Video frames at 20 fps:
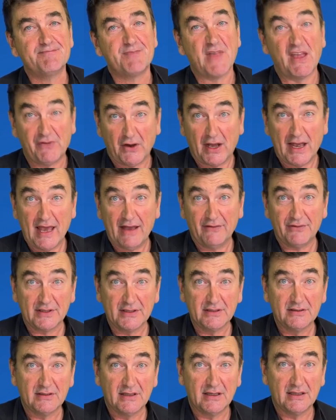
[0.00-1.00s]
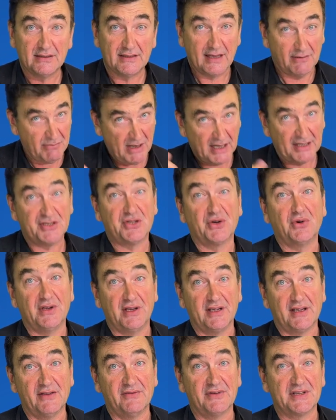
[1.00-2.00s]
If I haven't, then make sure
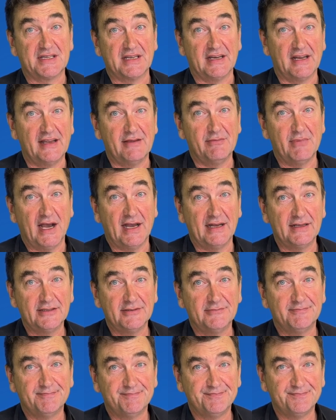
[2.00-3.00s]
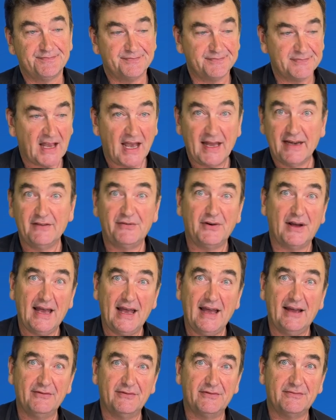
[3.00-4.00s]
you give us an email. And if I
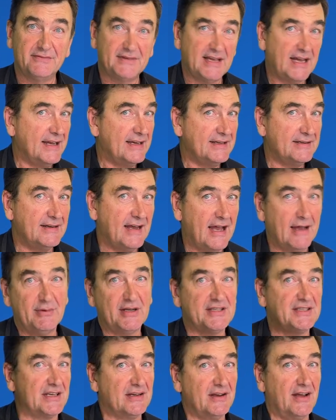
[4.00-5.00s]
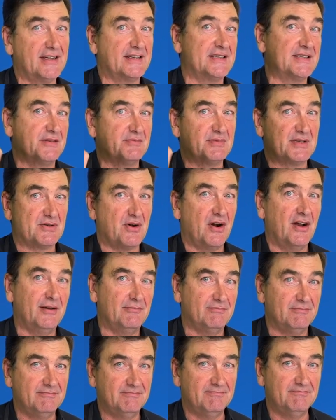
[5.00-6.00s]
have, then how about you like,
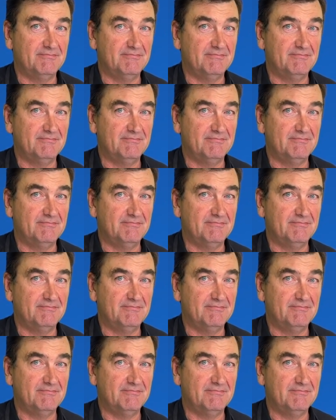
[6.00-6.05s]
subscribe?